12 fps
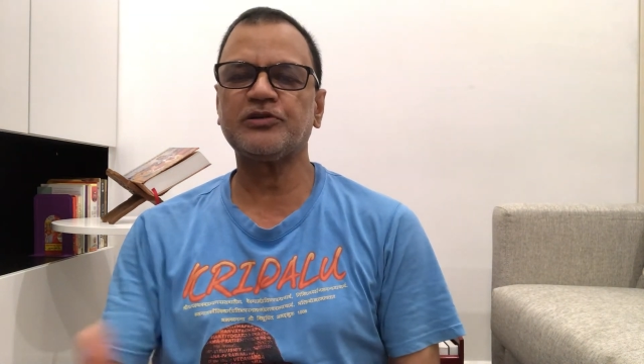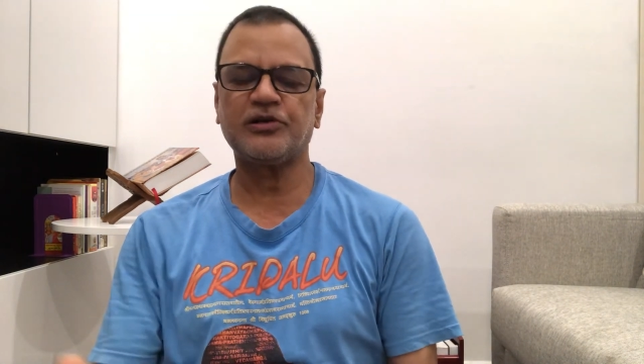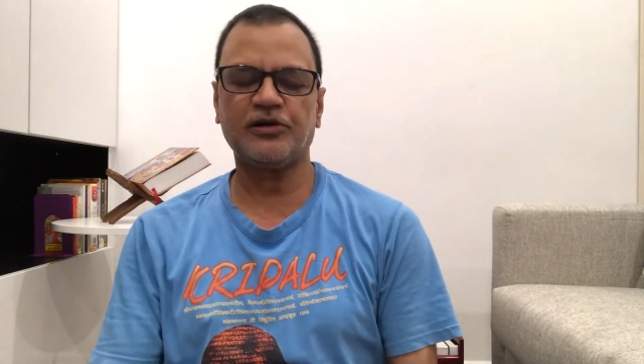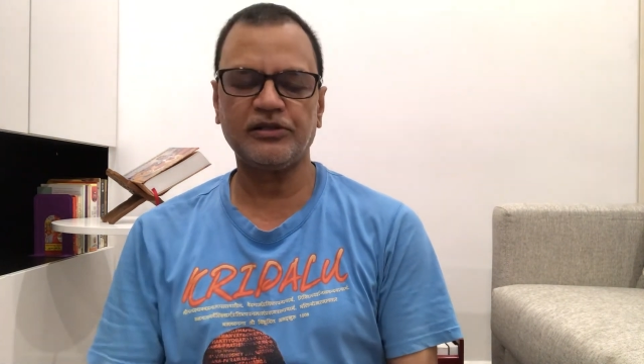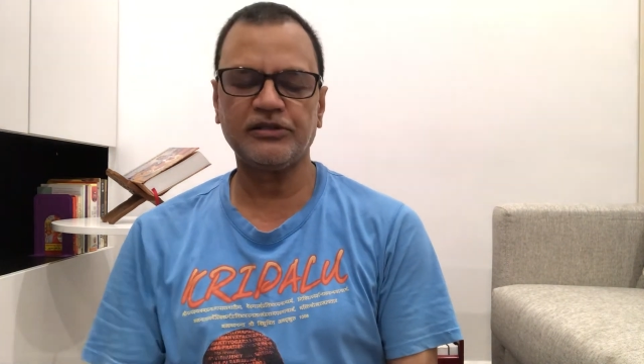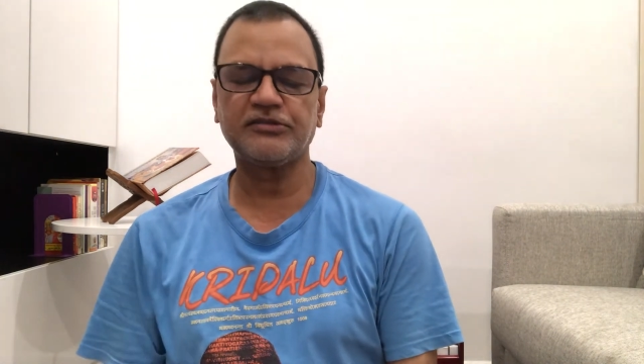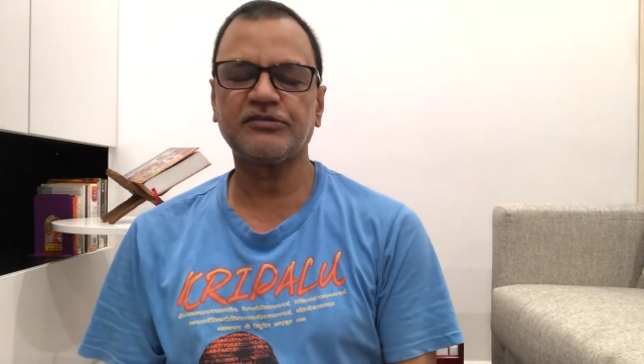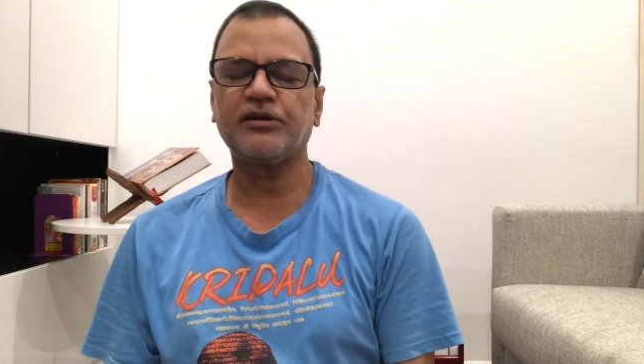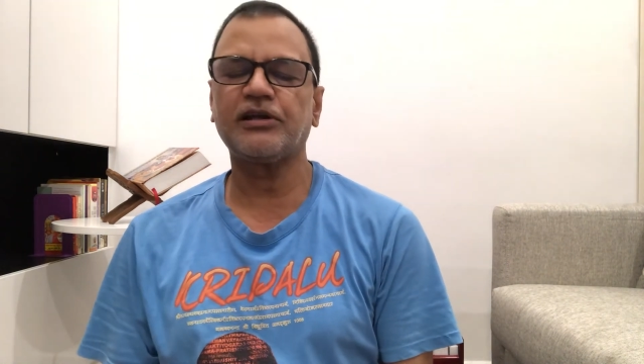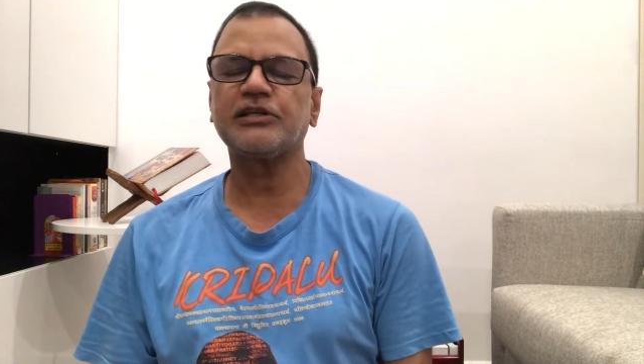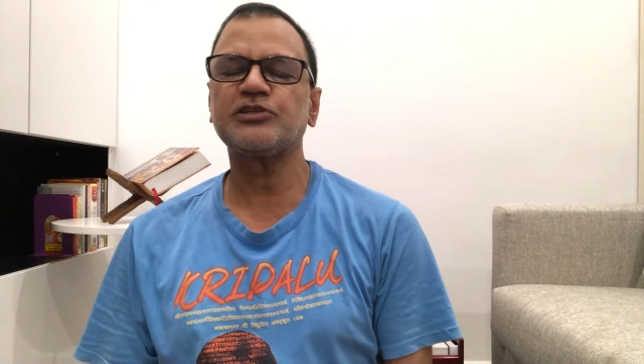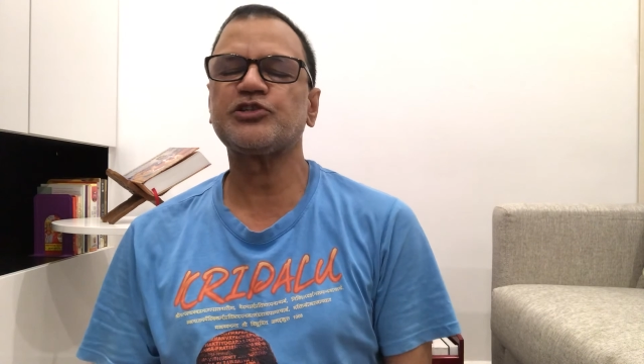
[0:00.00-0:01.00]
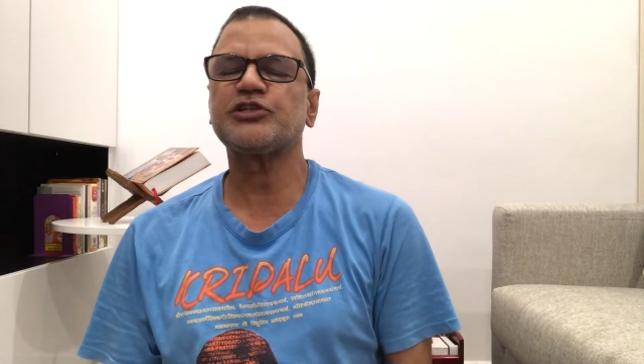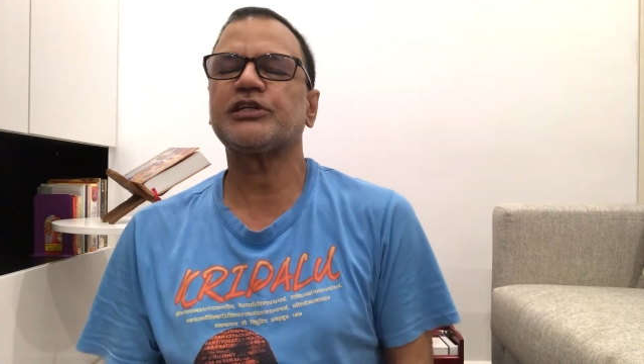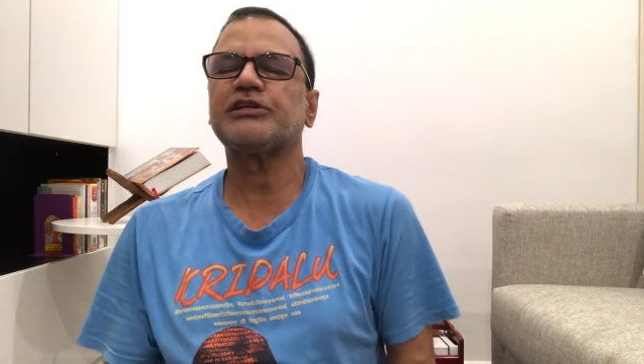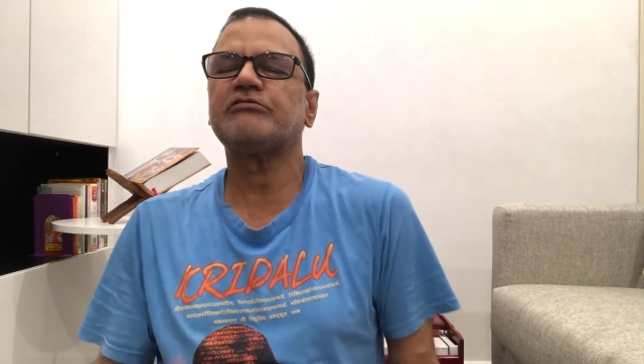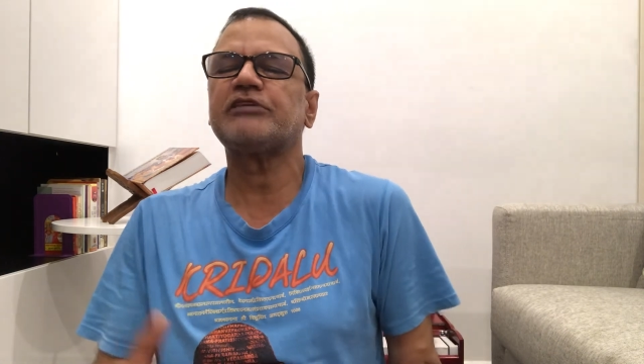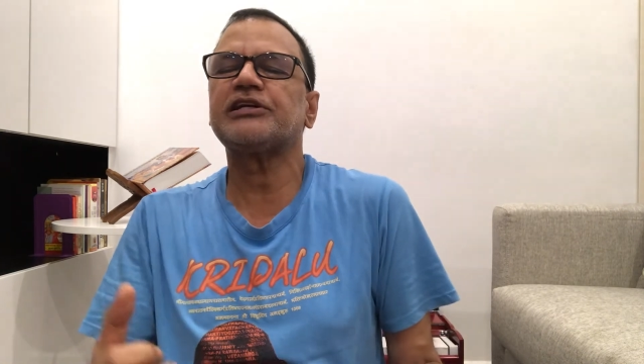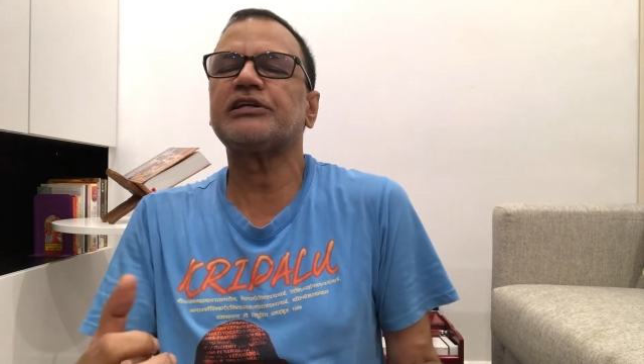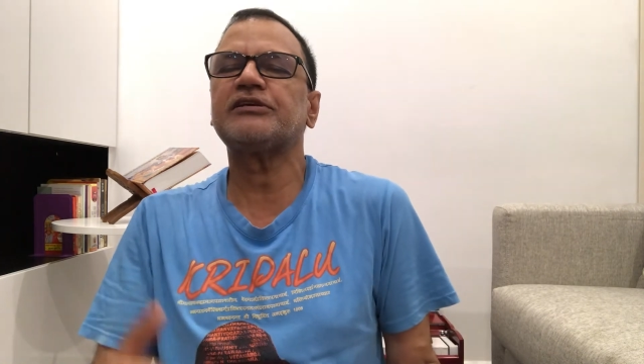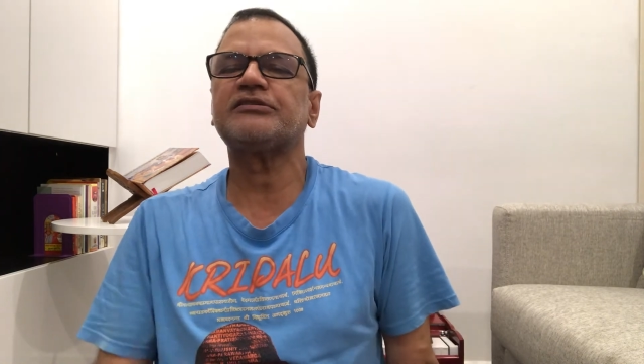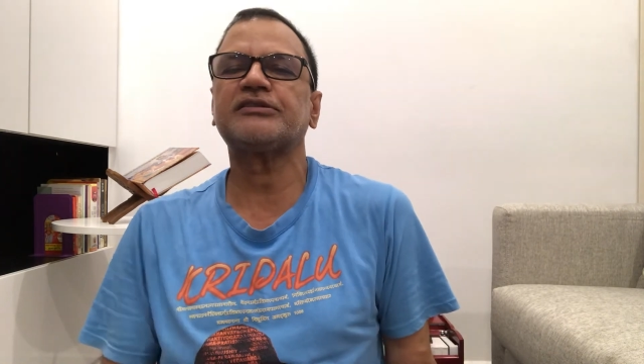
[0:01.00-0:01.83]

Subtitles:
all this knowledge in a very